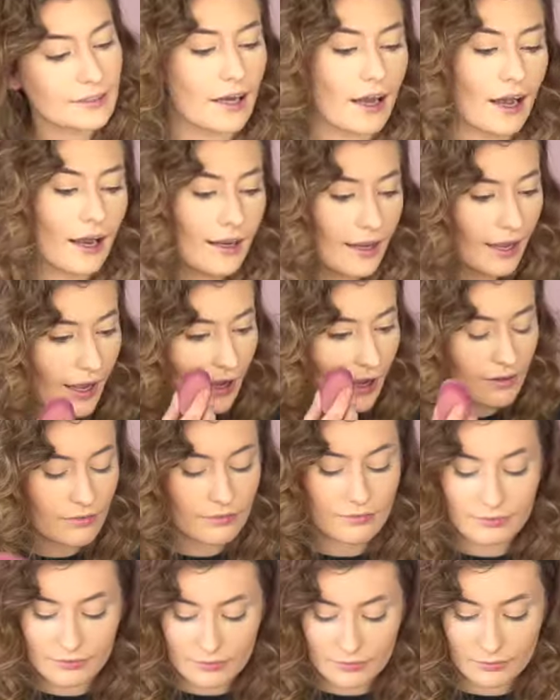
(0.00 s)
I have
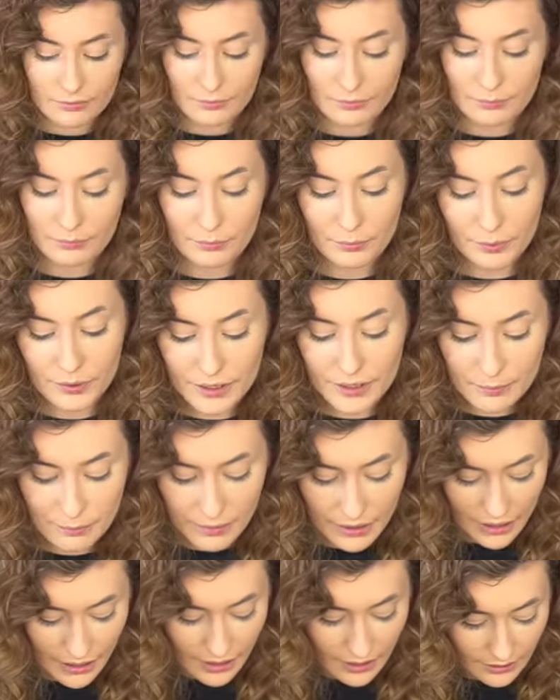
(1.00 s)
pretty
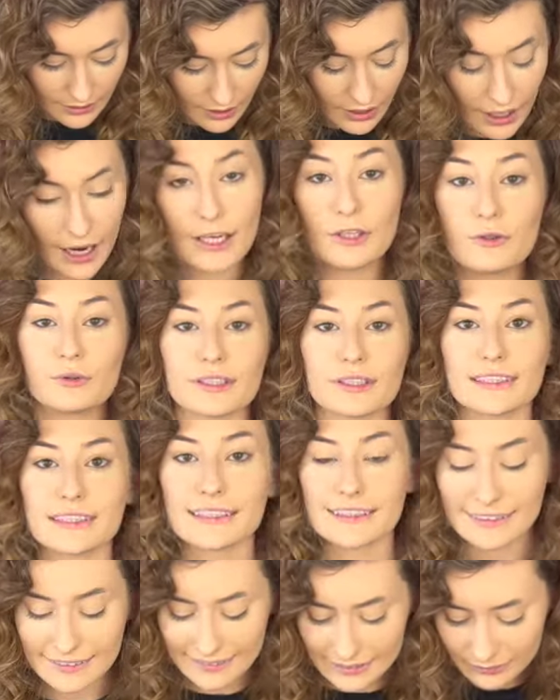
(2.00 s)
bad eye
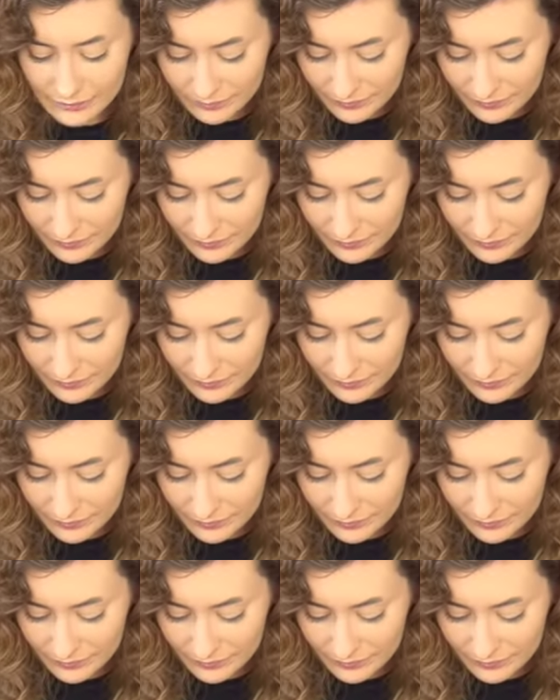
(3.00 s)
creases.